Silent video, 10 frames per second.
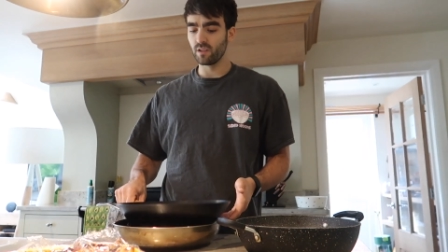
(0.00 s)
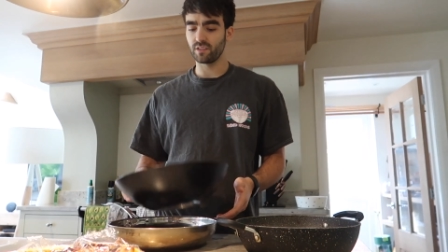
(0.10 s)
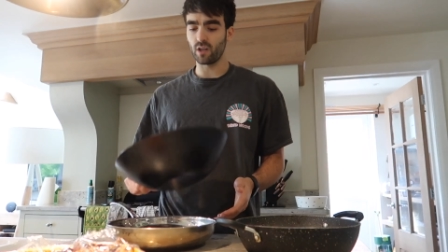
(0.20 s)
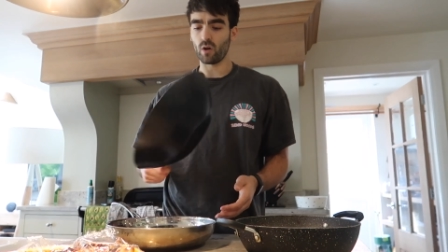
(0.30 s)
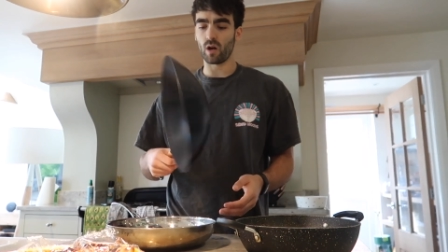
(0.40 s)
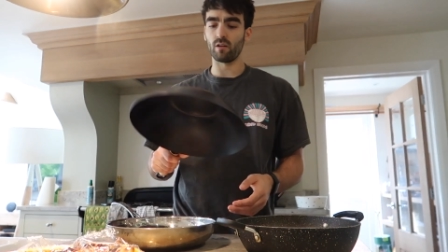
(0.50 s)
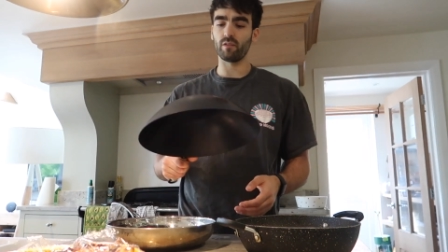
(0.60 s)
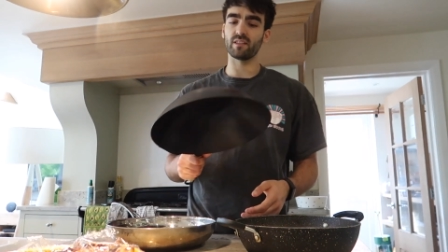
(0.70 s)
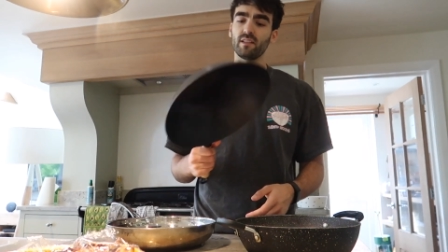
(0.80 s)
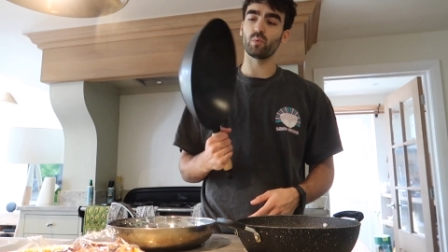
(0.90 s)
So I
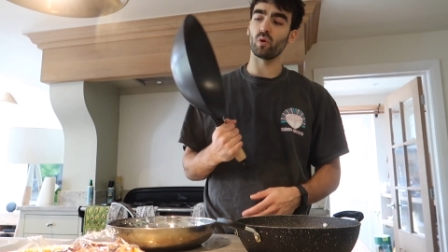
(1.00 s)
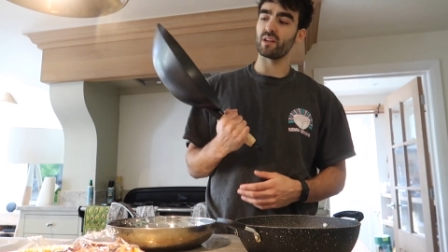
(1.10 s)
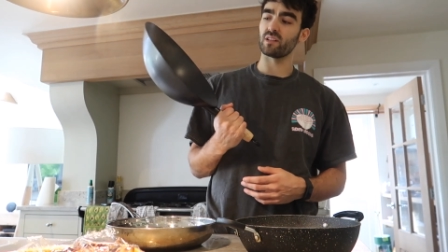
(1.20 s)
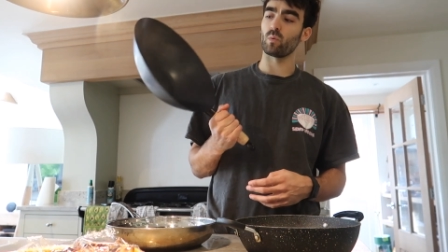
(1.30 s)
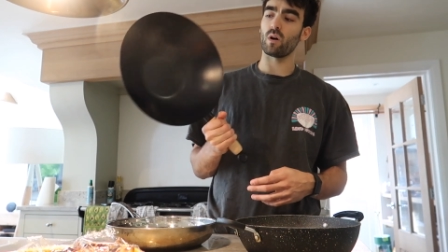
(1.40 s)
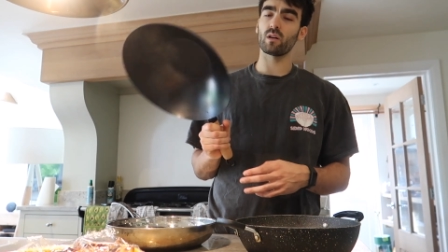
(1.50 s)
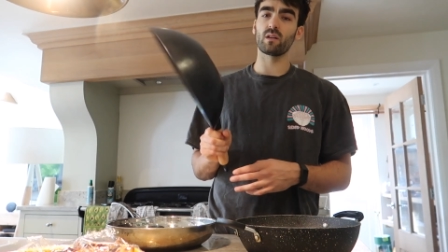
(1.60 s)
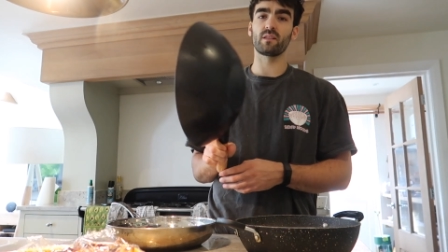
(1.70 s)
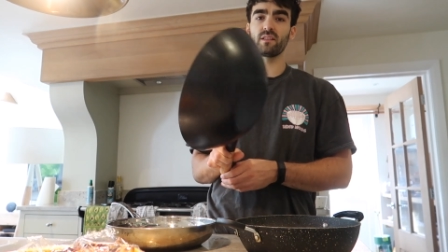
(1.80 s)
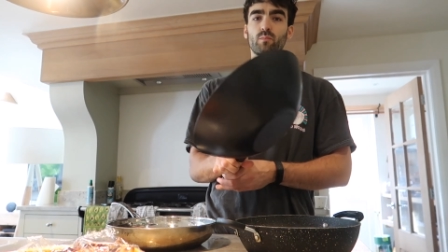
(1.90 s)
recently bought this wok.
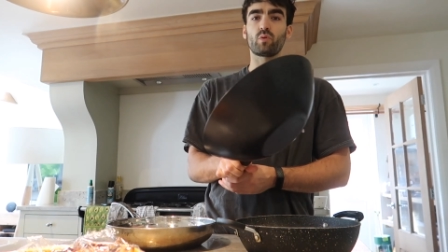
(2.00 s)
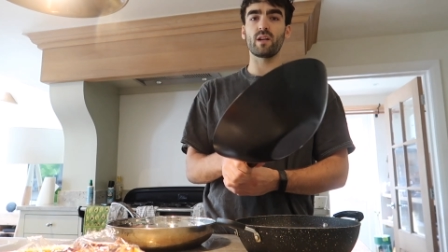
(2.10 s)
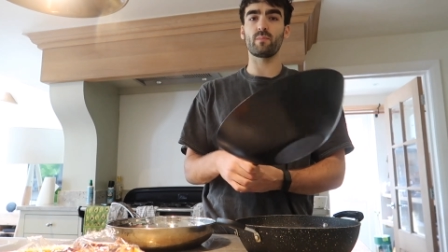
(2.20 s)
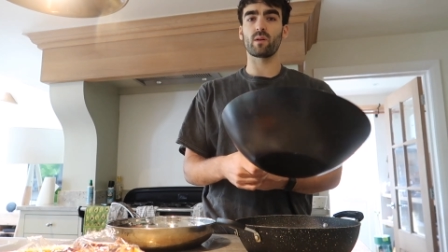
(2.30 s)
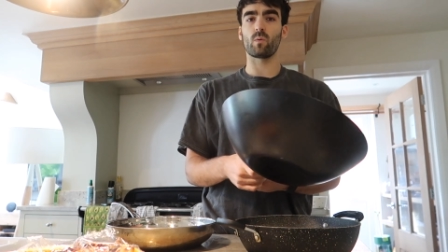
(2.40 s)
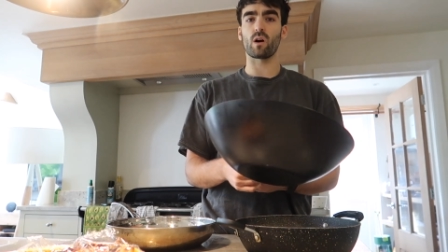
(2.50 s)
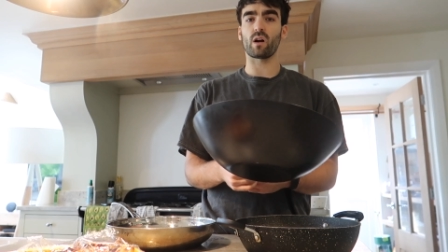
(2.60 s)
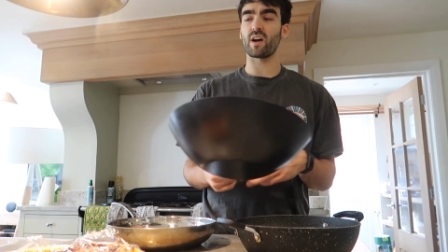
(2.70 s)
It's a pretty big wok.